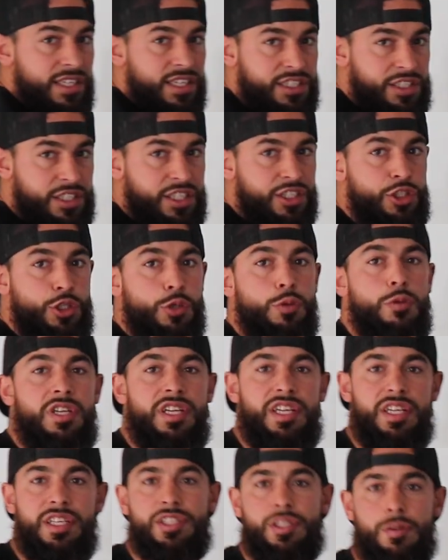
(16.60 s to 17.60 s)
this, because you
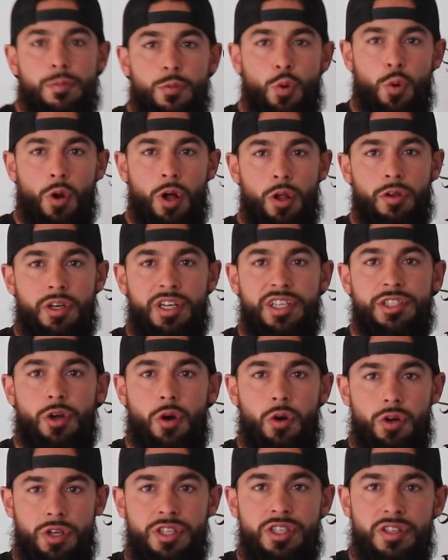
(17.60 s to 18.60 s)
need some qualities
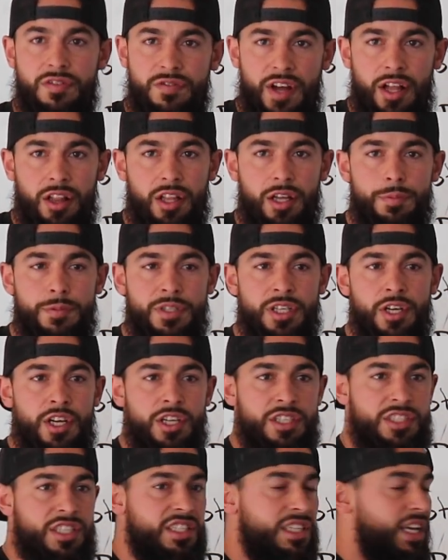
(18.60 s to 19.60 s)
already developed
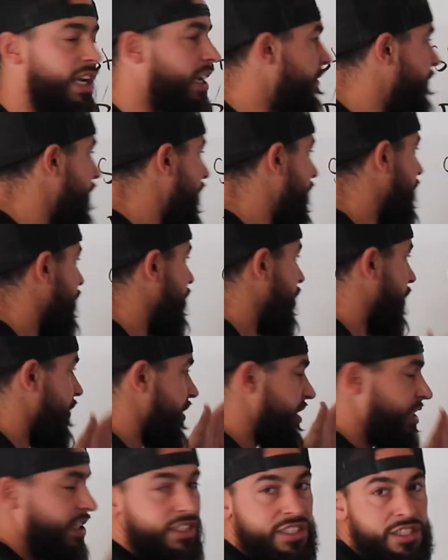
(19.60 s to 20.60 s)
to take advantage of
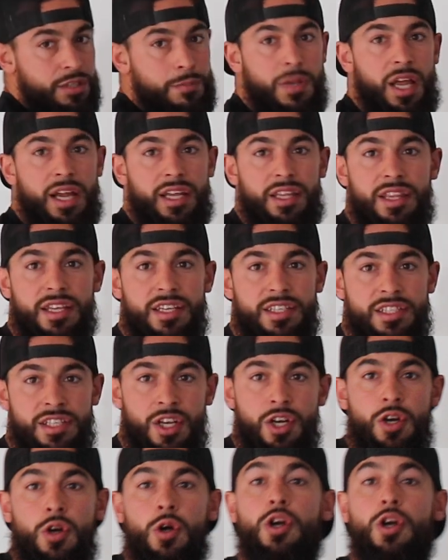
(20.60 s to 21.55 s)
a system like this,